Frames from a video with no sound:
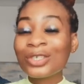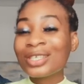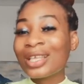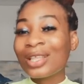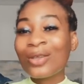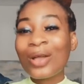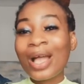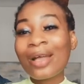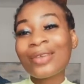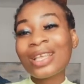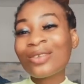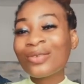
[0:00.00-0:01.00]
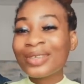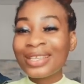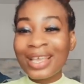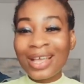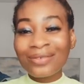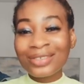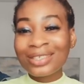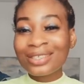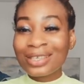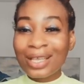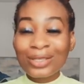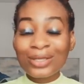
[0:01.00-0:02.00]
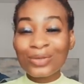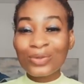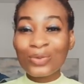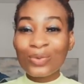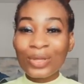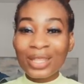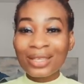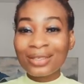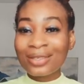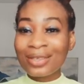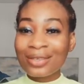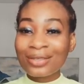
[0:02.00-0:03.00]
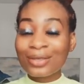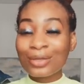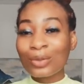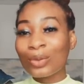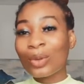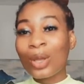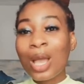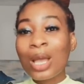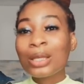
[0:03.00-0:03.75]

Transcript: Just I don't have, I don't really have the chance to do all these things, you know.